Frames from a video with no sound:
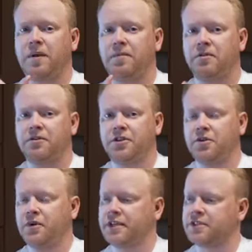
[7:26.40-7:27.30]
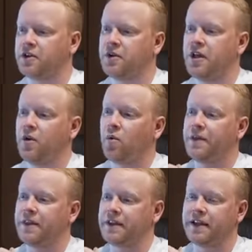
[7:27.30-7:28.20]
people are doing. So
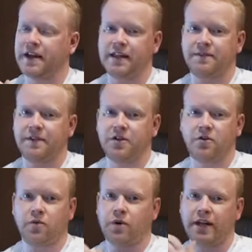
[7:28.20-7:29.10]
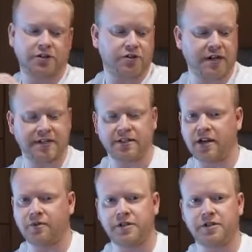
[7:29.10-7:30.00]
one thing that I love to do and one exercise
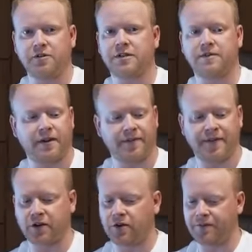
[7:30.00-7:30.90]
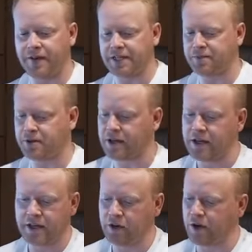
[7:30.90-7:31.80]
I always do is if I go on Facebook,
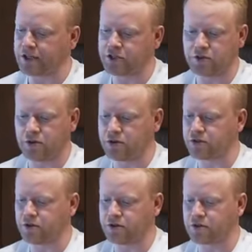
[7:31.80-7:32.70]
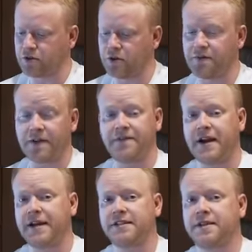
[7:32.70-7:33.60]
you know, I'll scroll. If I
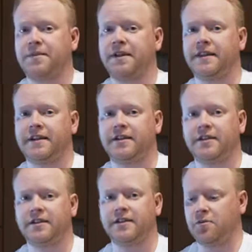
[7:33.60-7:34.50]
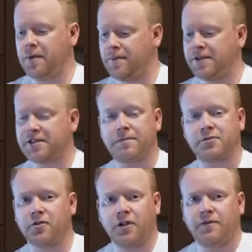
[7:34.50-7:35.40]
find something that, you know, made me stop
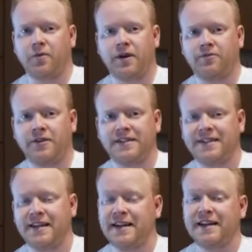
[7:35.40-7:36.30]
scrolling for whatever reason,